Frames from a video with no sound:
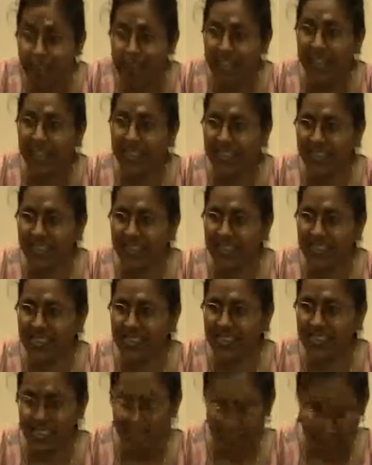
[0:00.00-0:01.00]
means
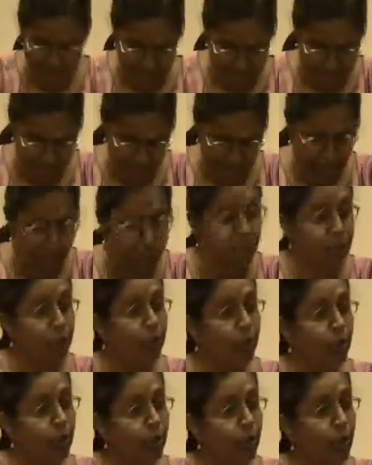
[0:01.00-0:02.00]

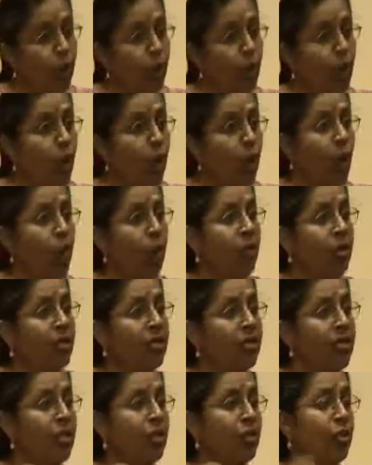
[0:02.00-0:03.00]
to know
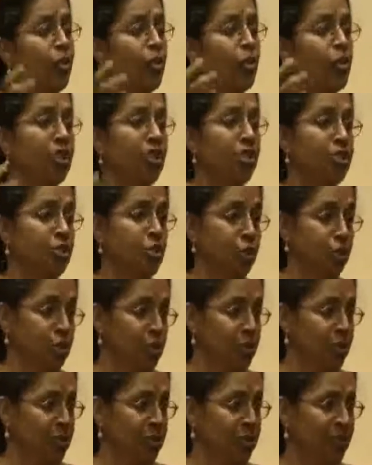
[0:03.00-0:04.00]
the total
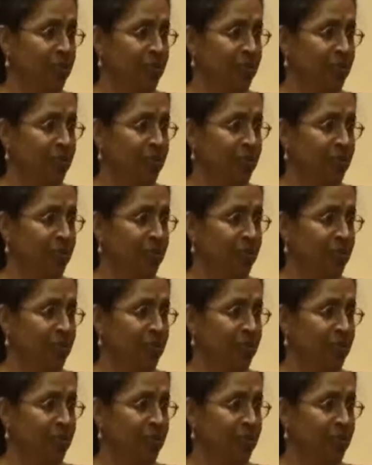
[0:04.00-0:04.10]
truth.